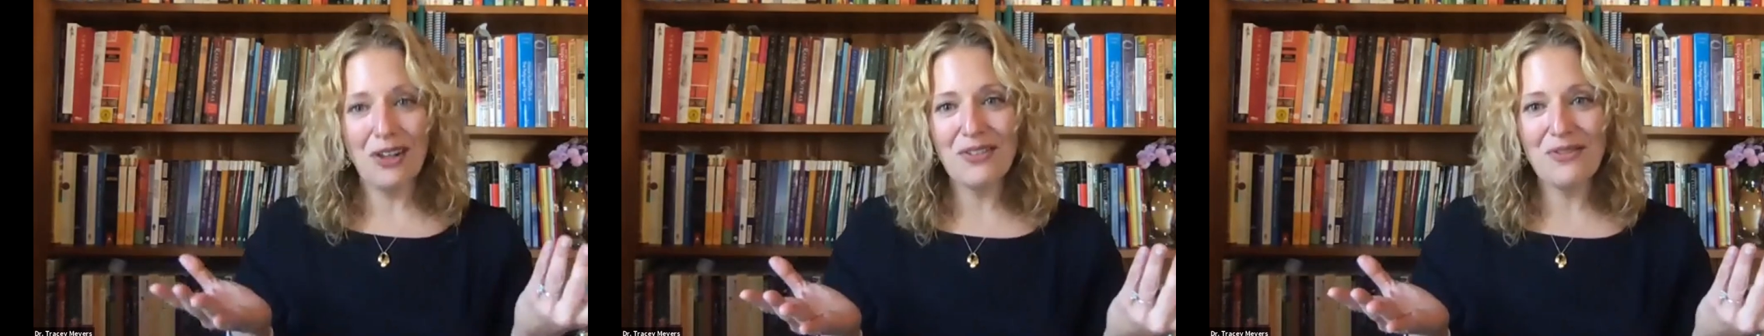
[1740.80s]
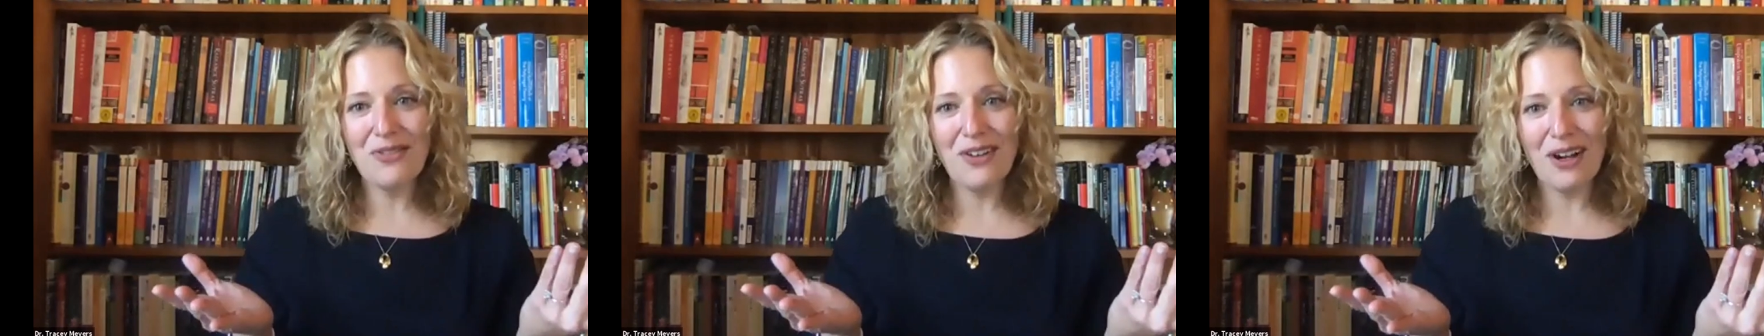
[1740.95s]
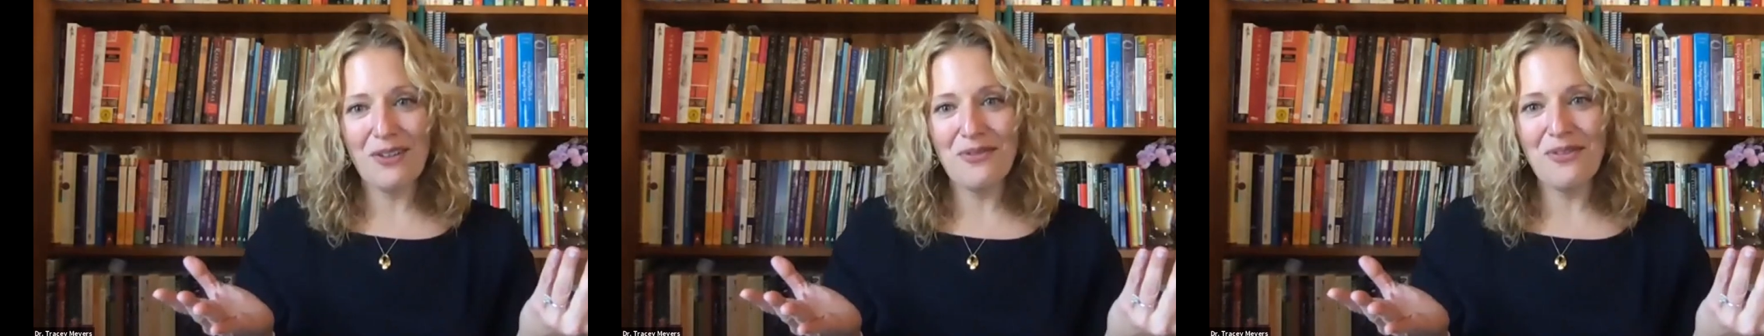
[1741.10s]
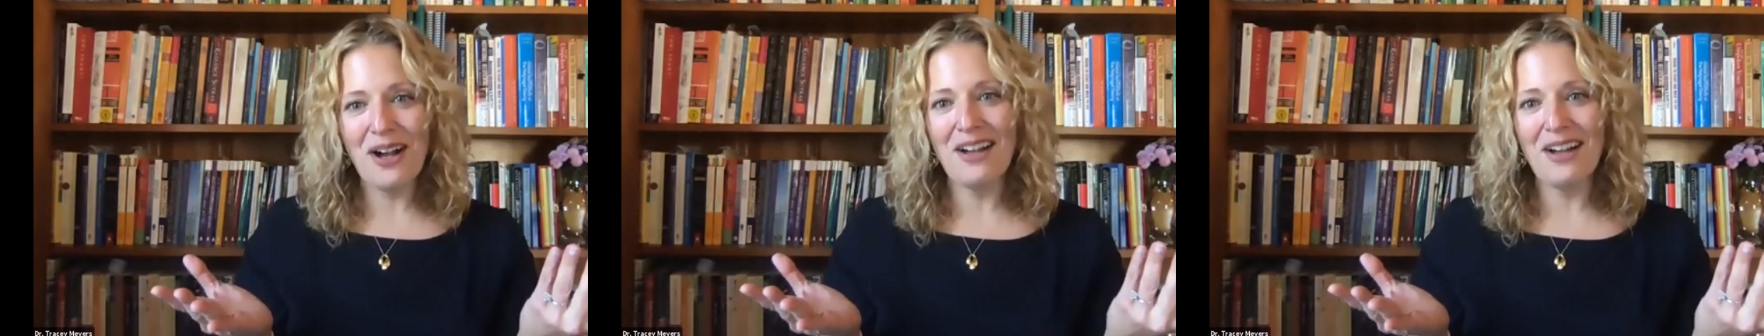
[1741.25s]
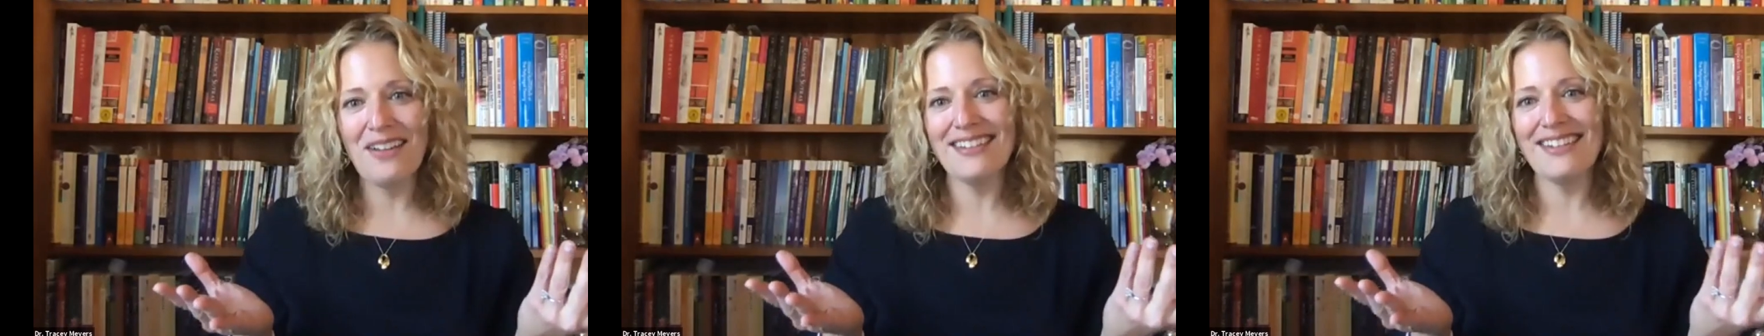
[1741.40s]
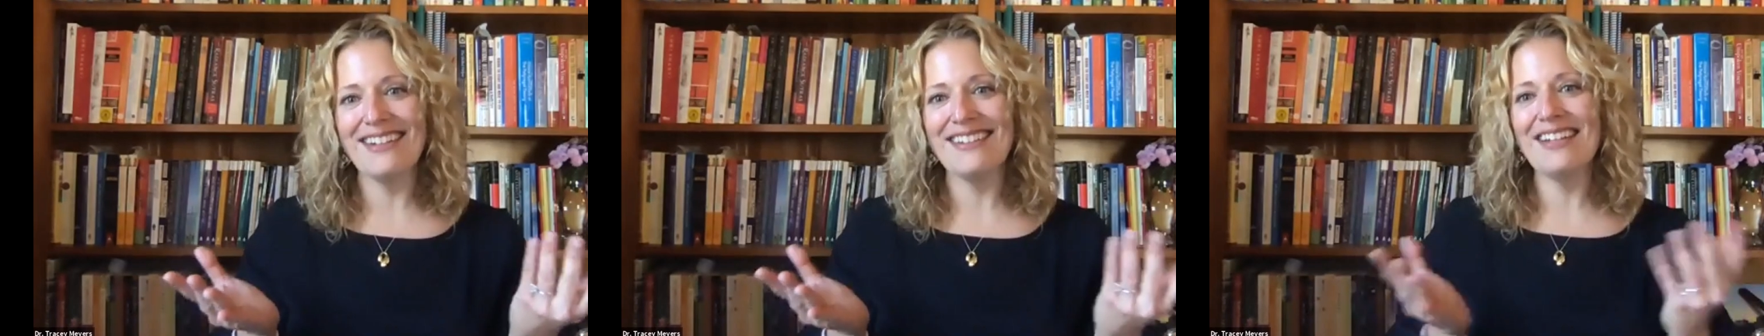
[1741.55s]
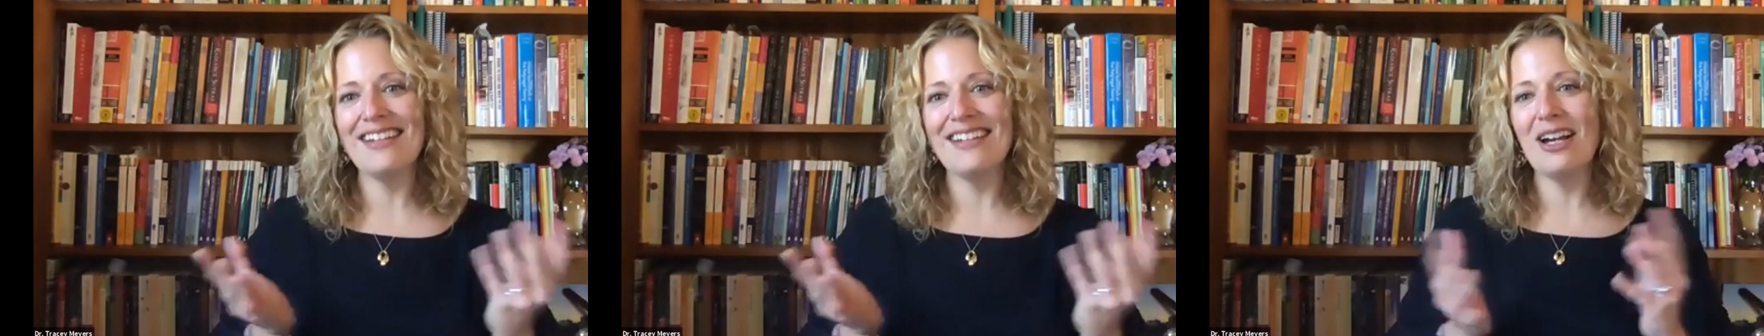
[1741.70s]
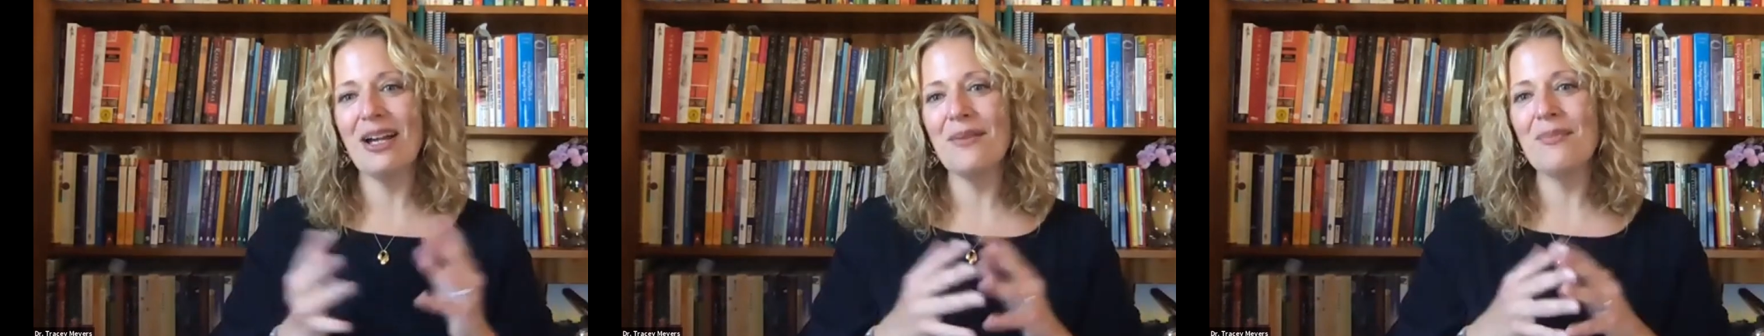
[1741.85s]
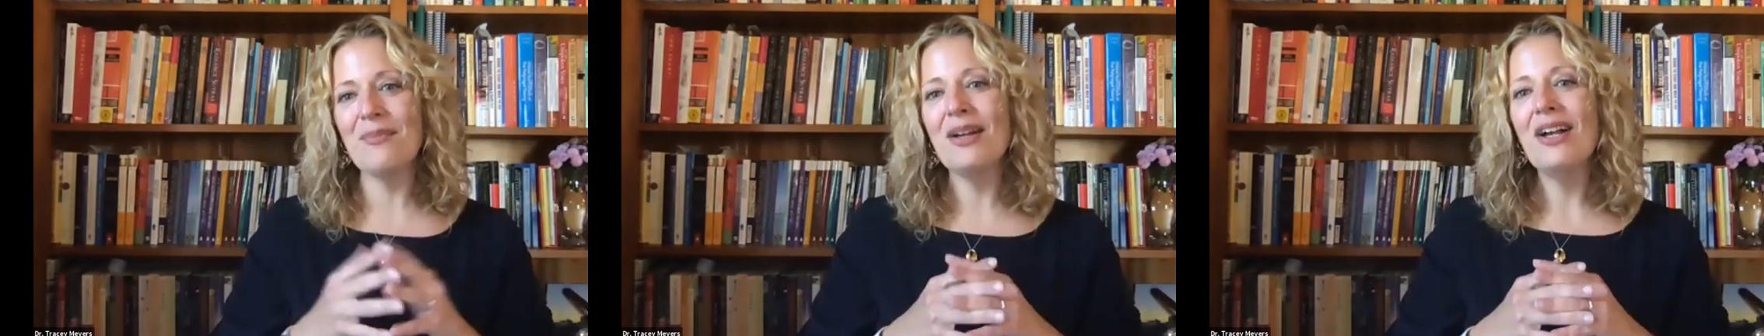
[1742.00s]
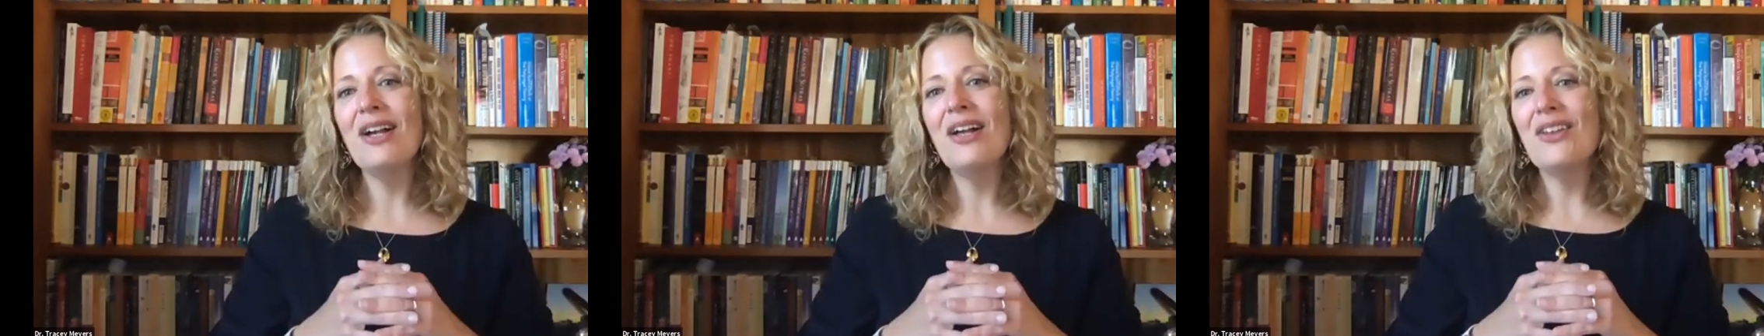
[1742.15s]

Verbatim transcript: of, of holiday time.